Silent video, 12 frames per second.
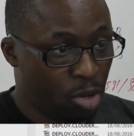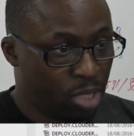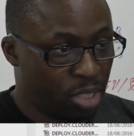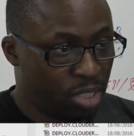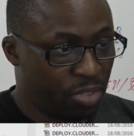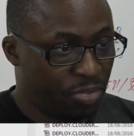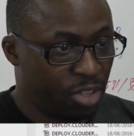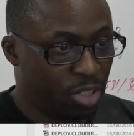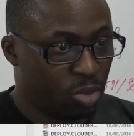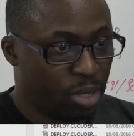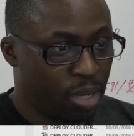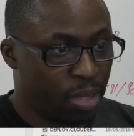Nodes, that's
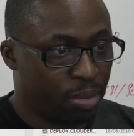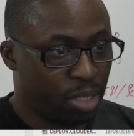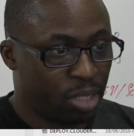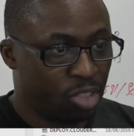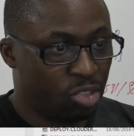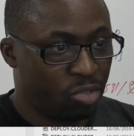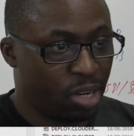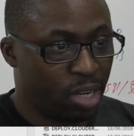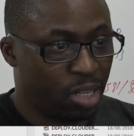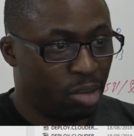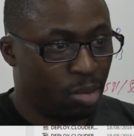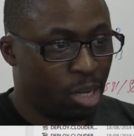this first one here. It's going to
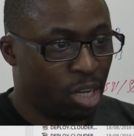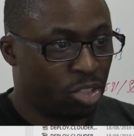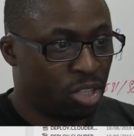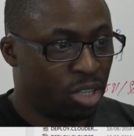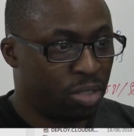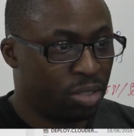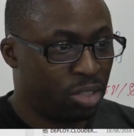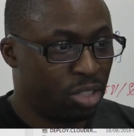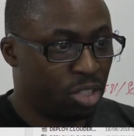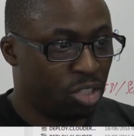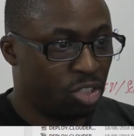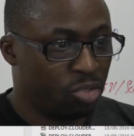generate a Cloudera
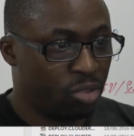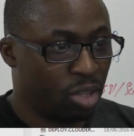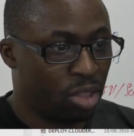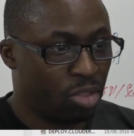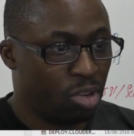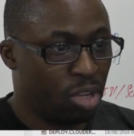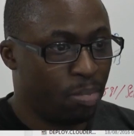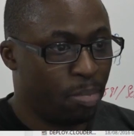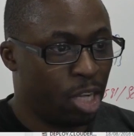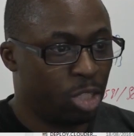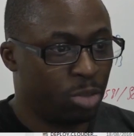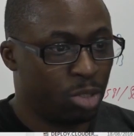manager. It's going to generate
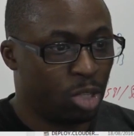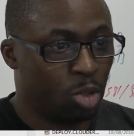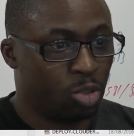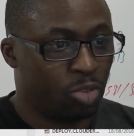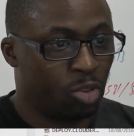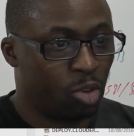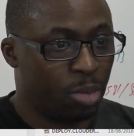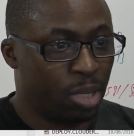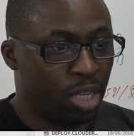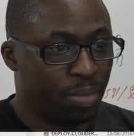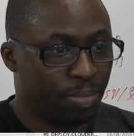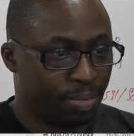3 management nodes
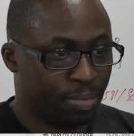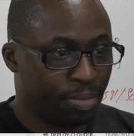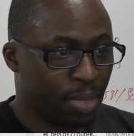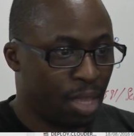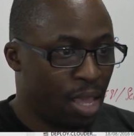for me,